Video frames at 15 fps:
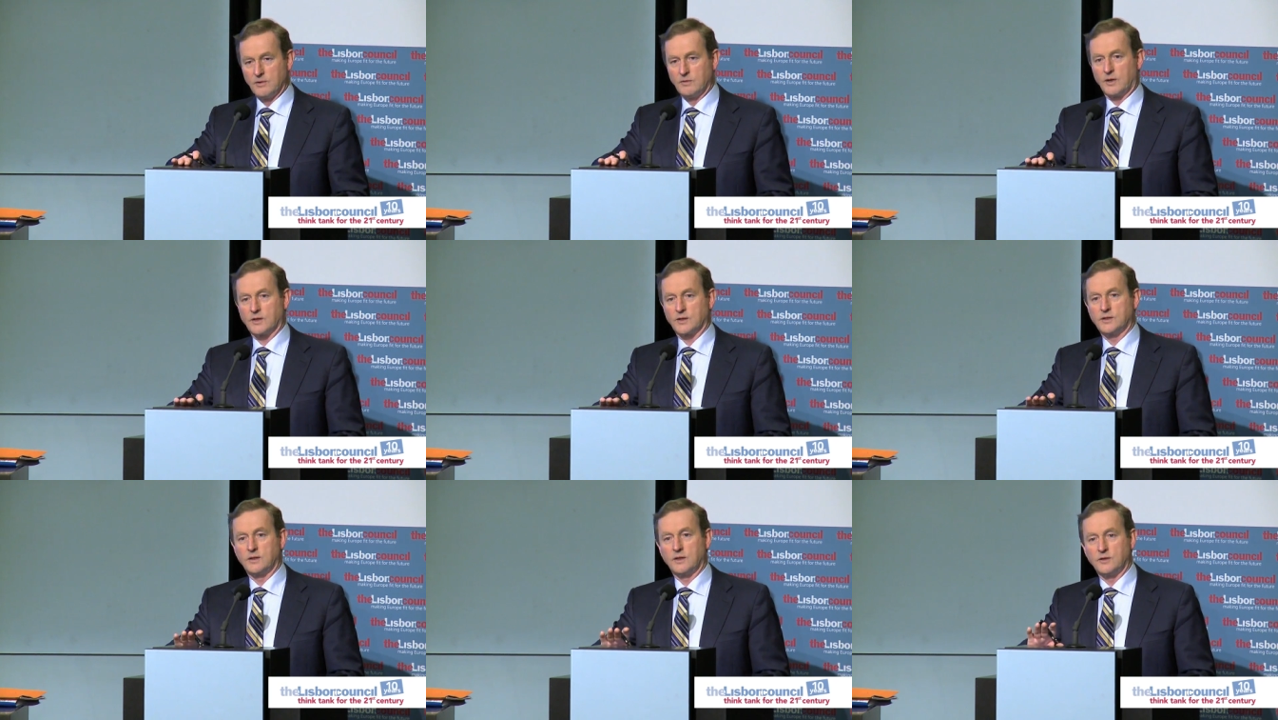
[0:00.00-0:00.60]
We want
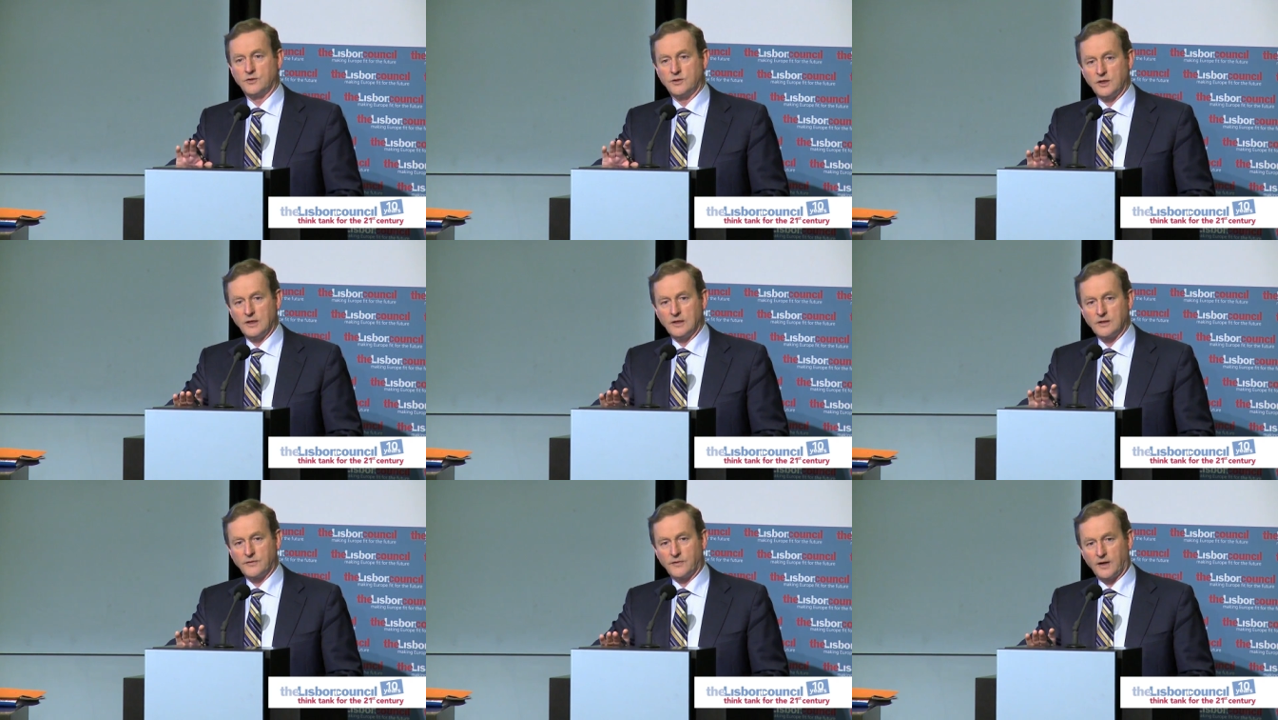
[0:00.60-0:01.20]
to see the
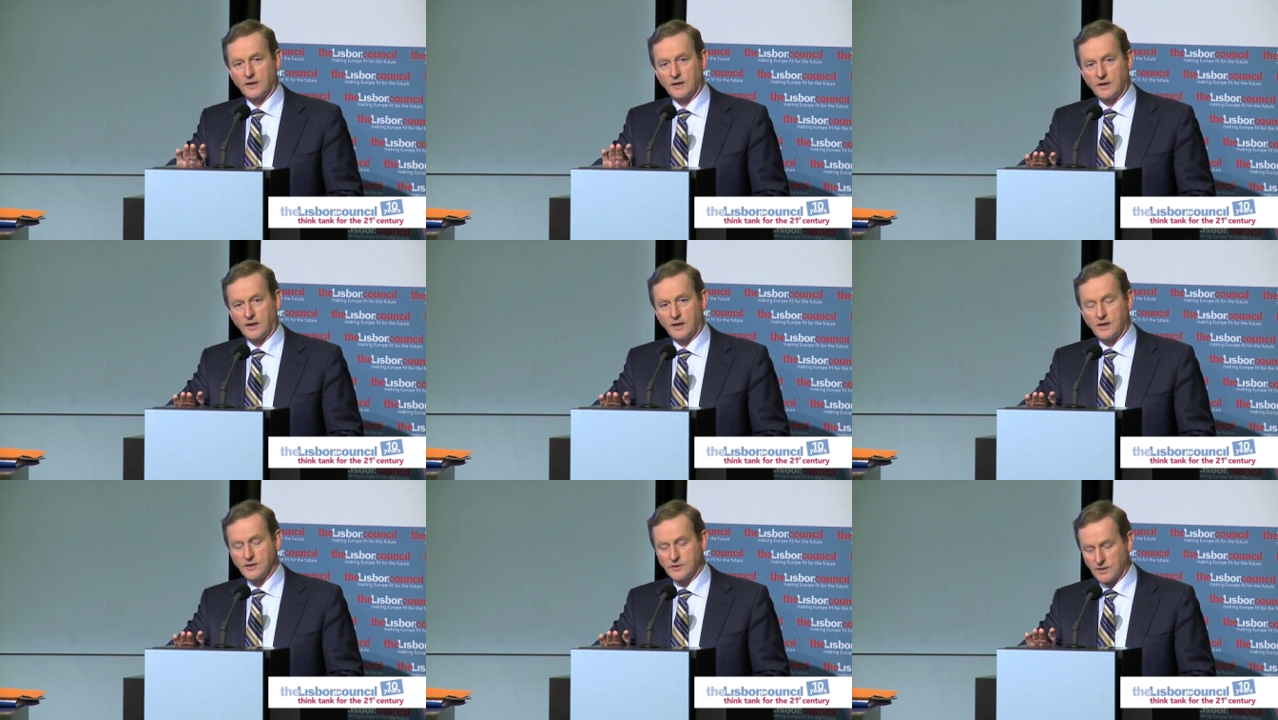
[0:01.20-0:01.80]
deals
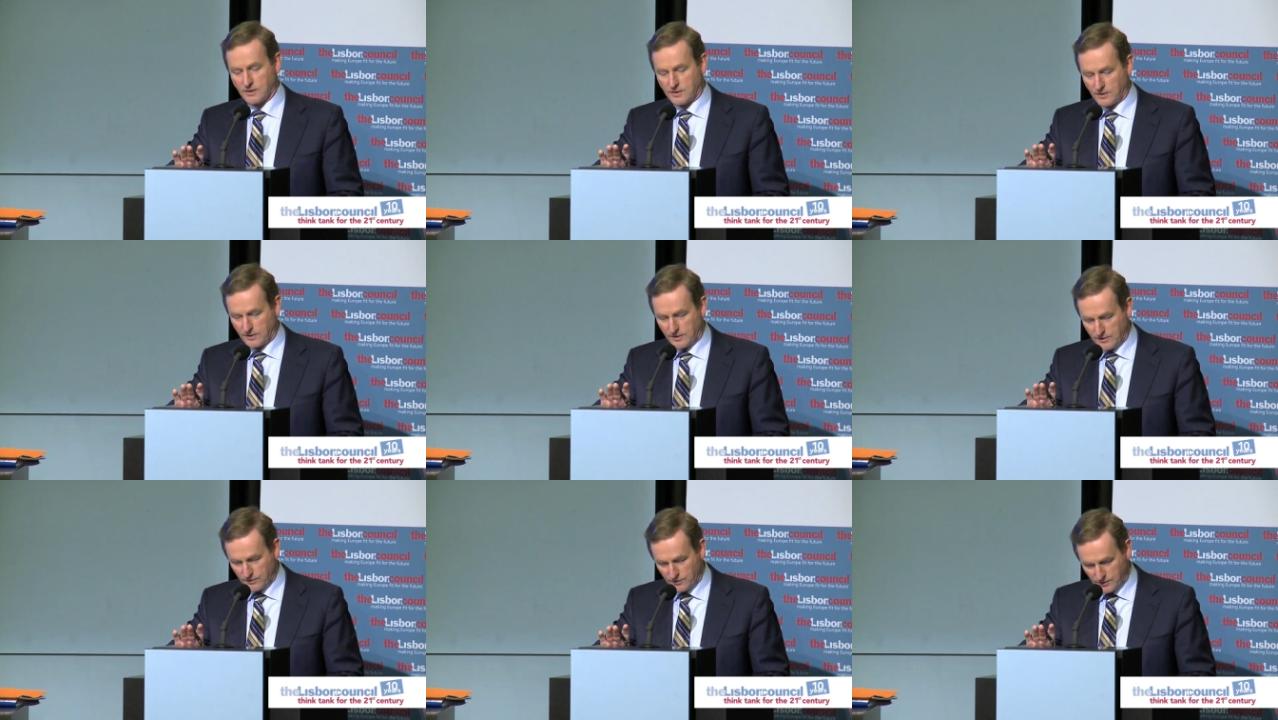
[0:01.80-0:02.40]
finalised and
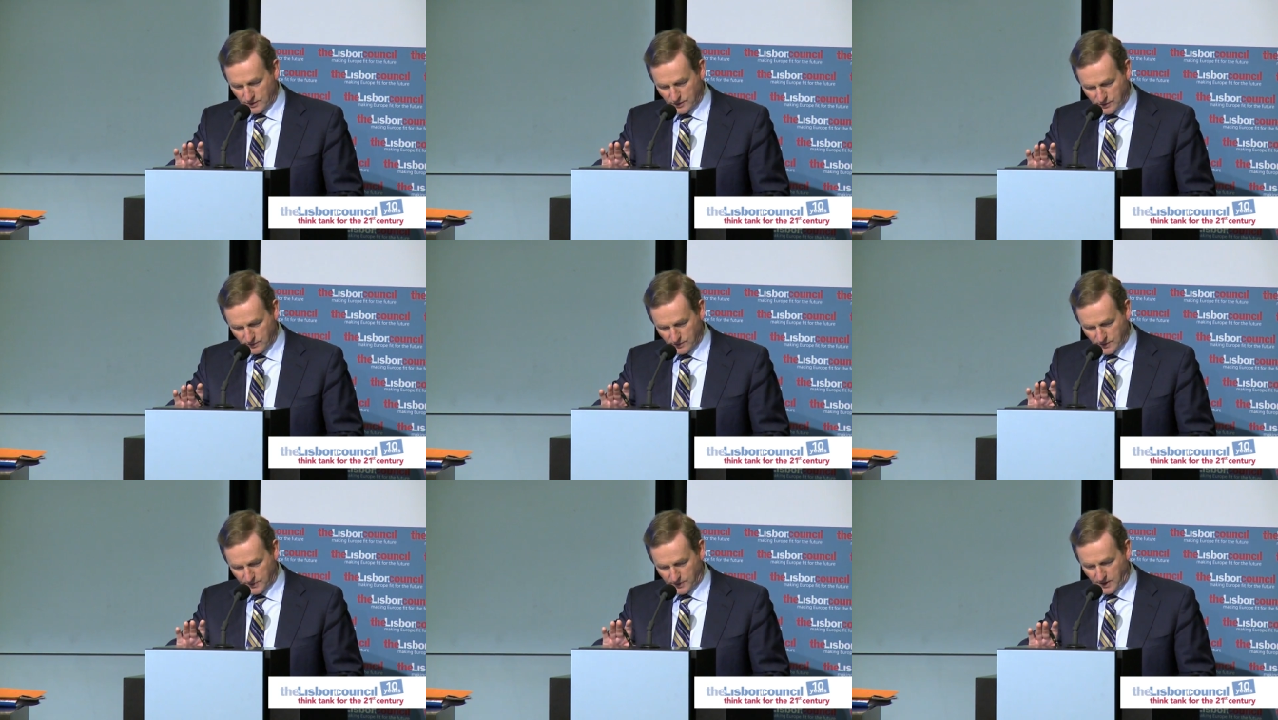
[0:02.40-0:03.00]
concluded as
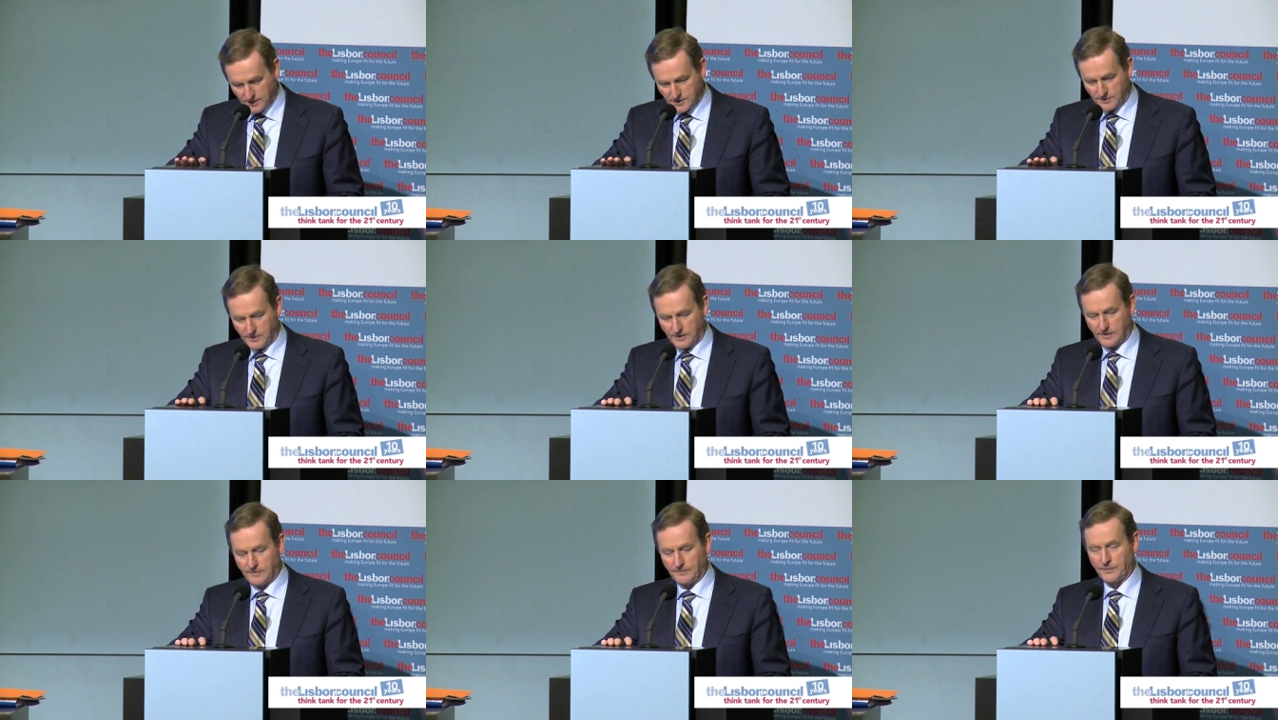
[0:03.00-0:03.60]
soon as
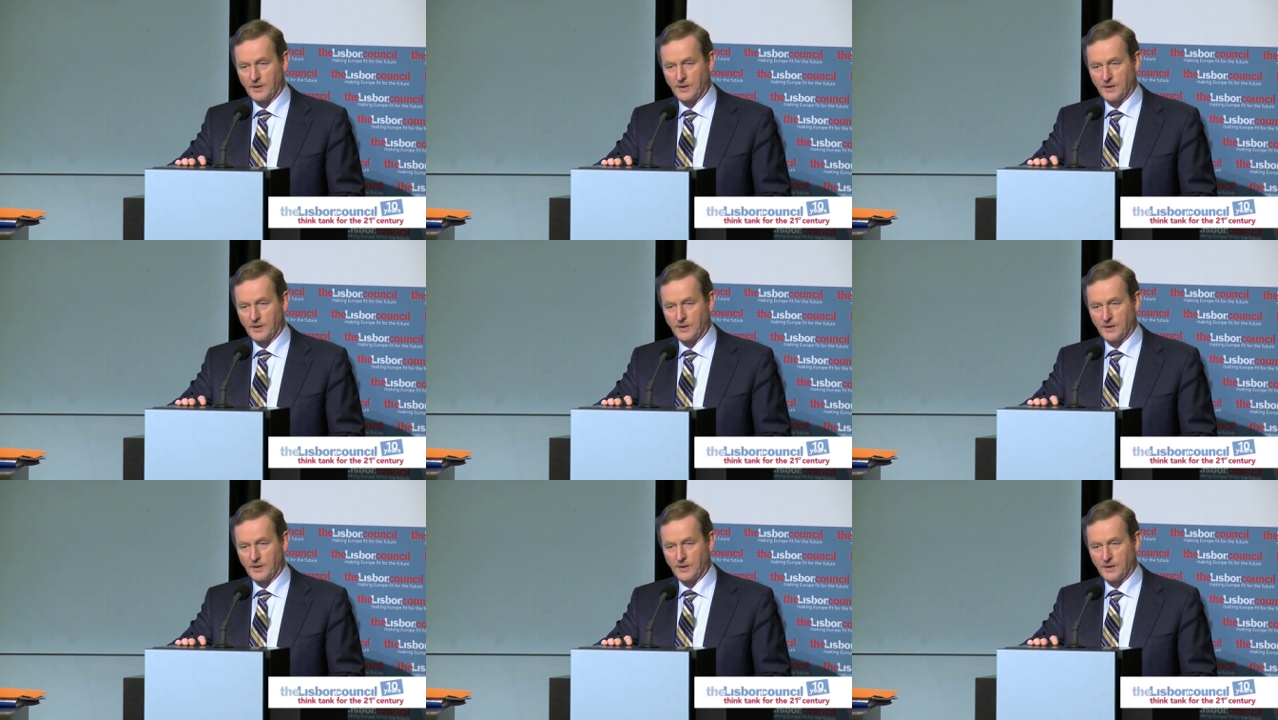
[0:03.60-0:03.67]
possible,